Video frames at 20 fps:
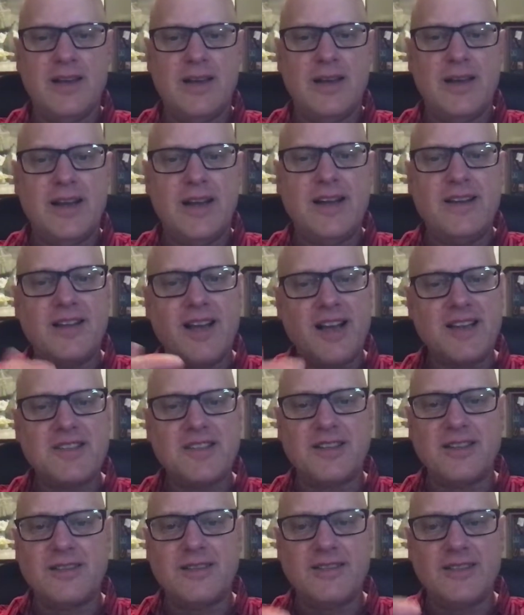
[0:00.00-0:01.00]
He
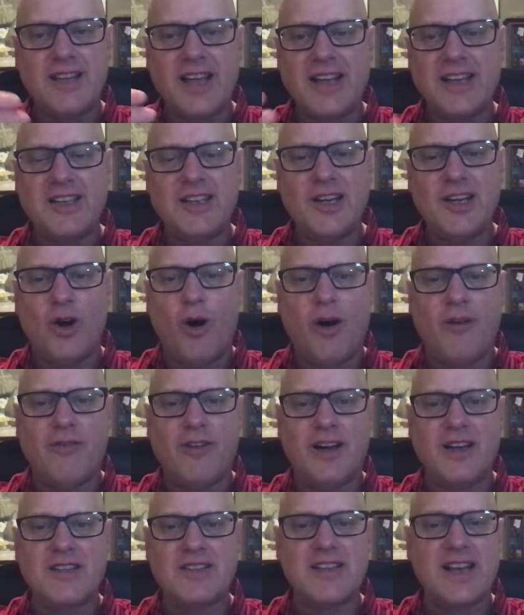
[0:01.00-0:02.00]
doesn't let go of
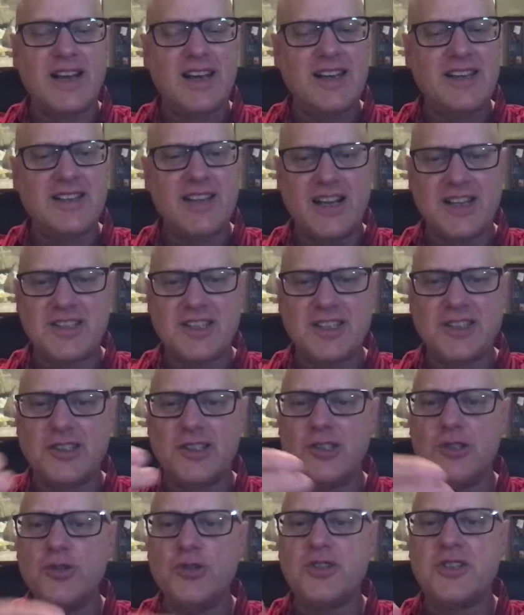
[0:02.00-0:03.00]
us, and he doesn't
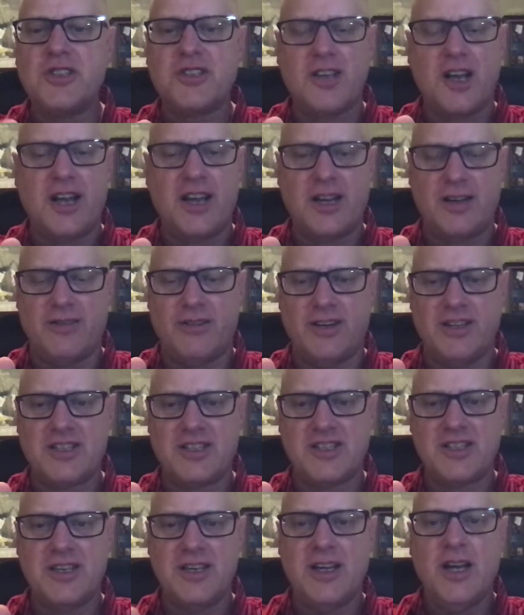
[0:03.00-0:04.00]
lose sight of
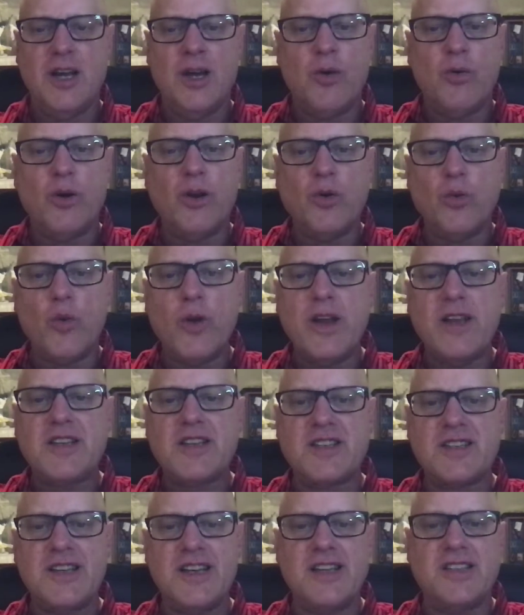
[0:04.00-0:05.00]
us when we
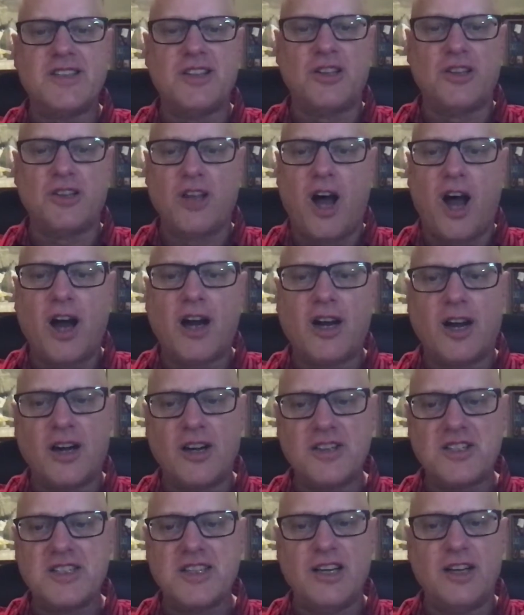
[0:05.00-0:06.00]
seek to lock
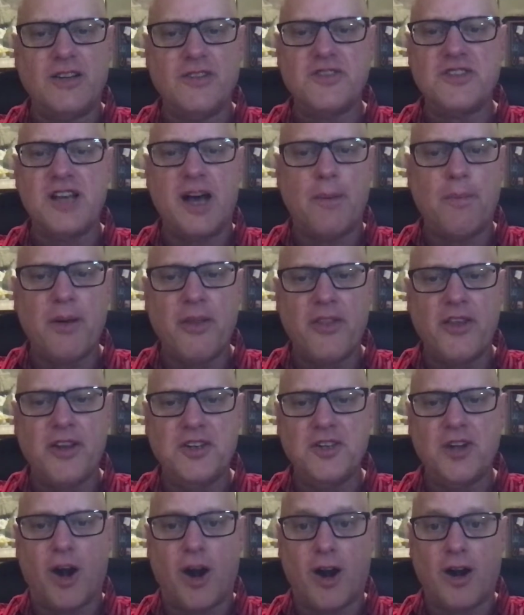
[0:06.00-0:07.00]
ourselves up in the
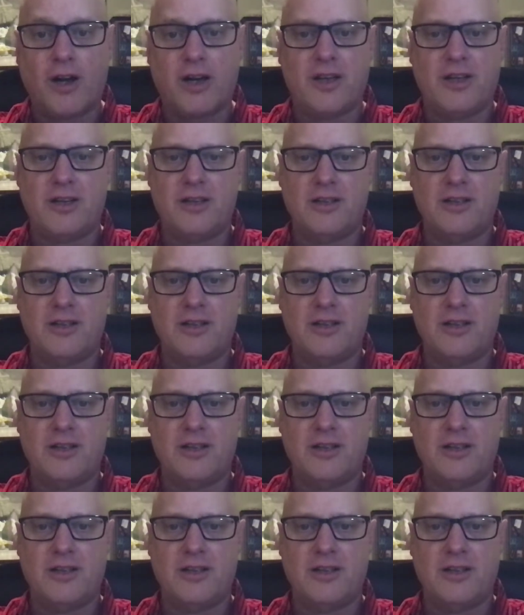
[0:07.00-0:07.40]
dark.